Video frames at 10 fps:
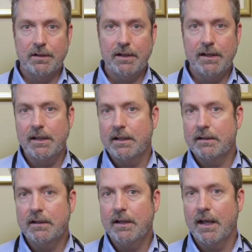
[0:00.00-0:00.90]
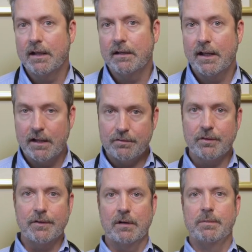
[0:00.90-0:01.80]
can't get
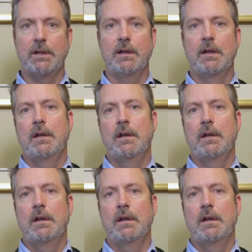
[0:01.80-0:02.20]
enteral therapy,